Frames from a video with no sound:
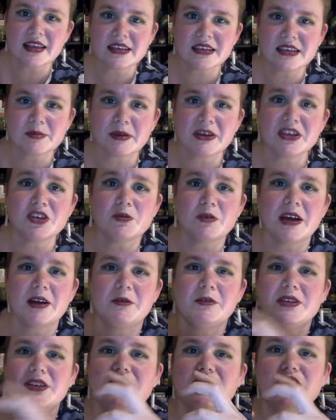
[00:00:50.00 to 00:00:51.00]
Spongeware
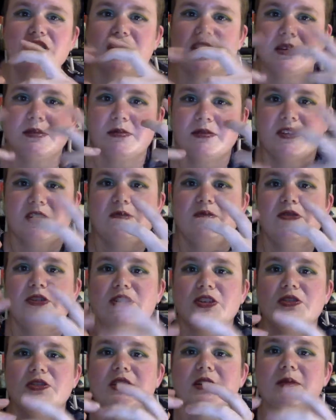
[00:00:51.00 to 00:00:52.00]
was cheap to
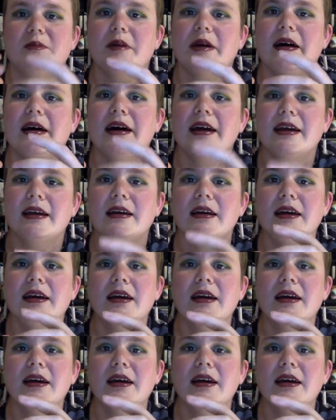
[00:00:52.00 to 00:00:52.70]
produce and buy.